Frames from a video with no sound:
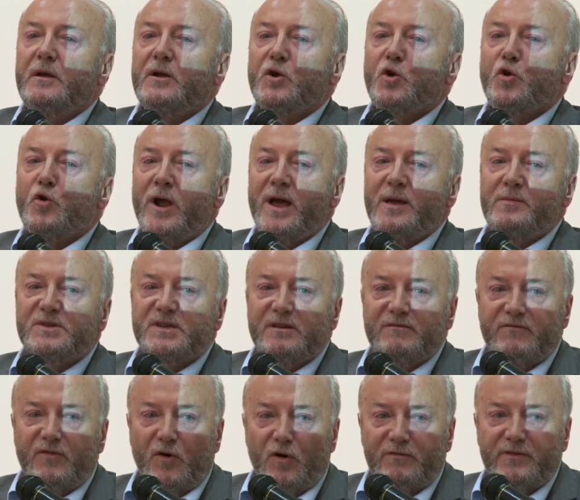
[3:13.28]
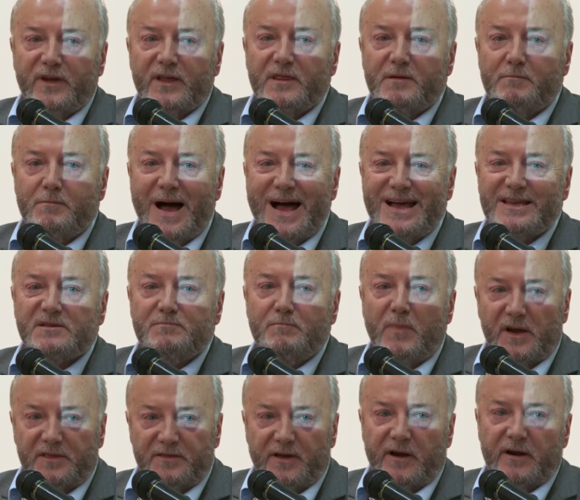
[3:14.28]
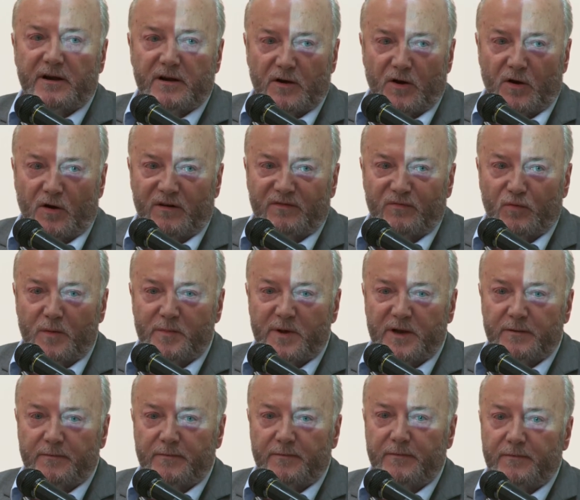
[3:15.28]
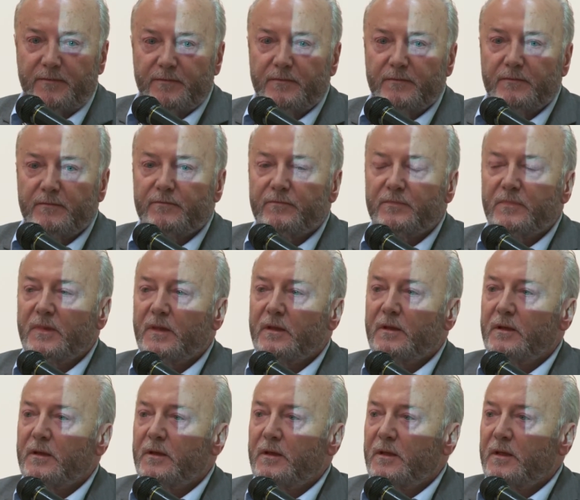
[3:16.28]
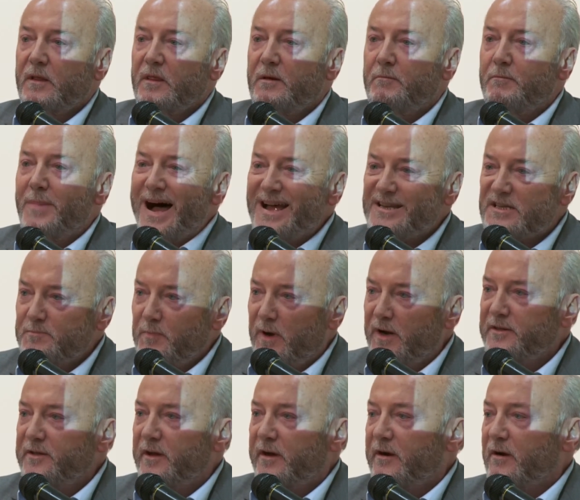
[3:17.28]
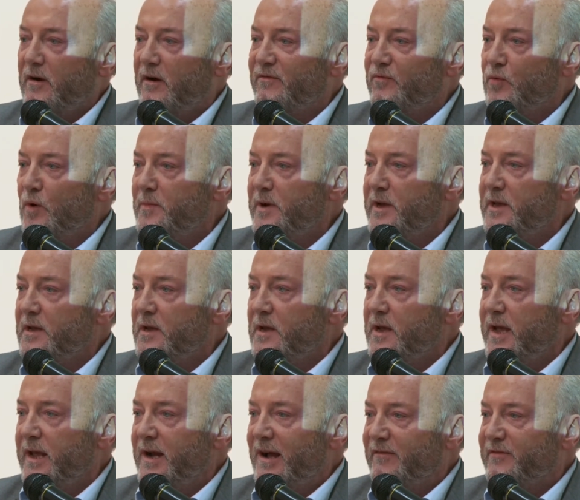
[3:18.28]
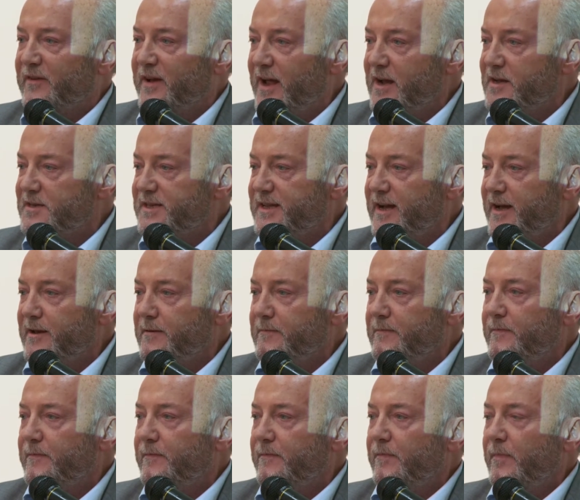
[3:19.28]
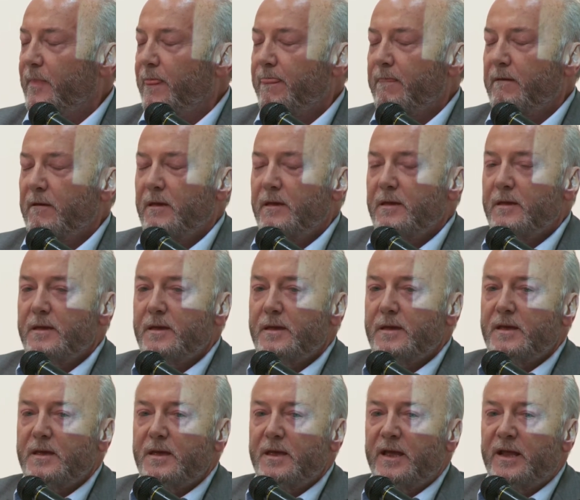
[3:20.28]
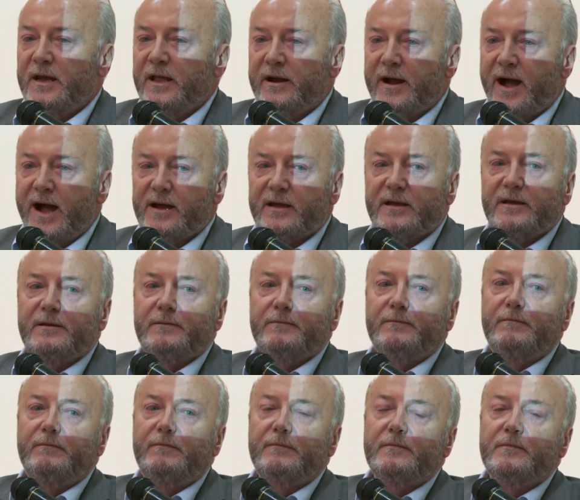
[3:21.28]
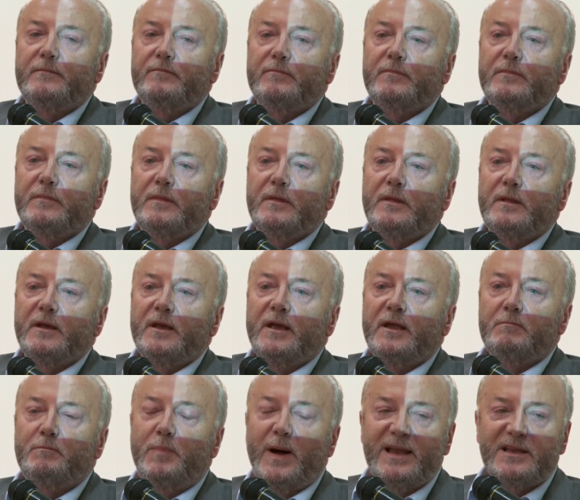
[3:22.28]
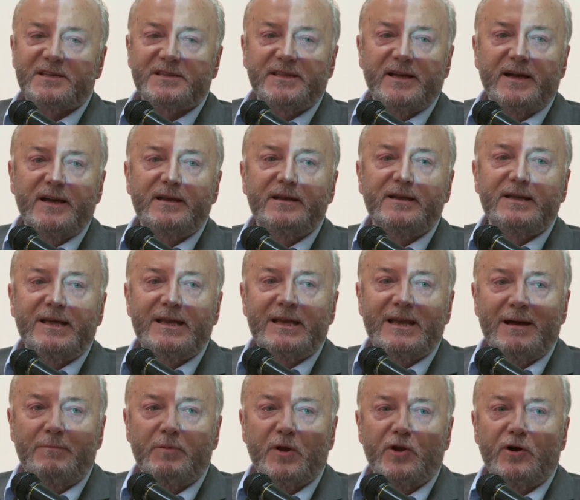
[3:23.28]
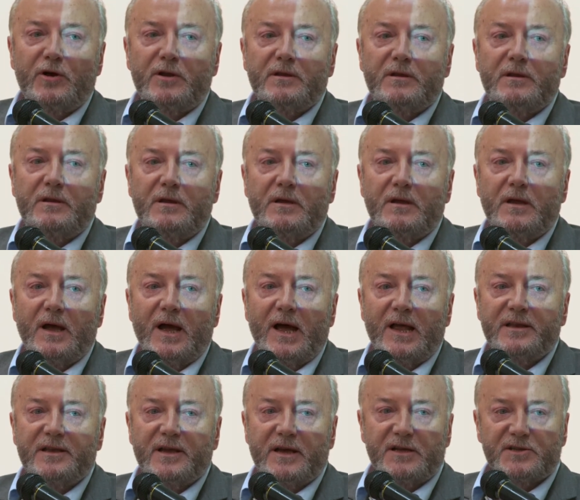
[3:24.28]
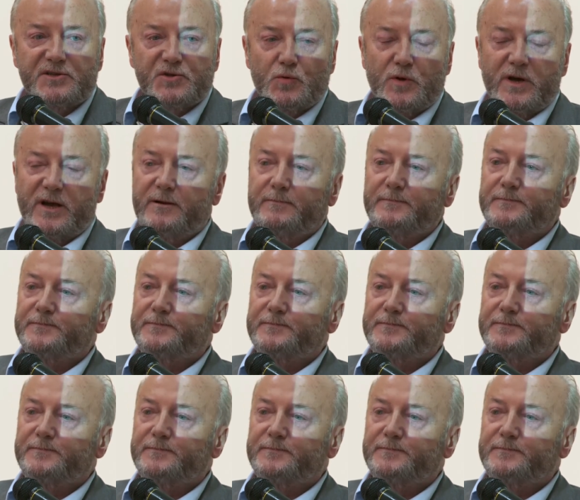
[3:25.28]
Crimes involving the mass murder of women. The mass murder of women in Afghanistan, in Iraq, in Palestine, in Lebanon, and elsewhere.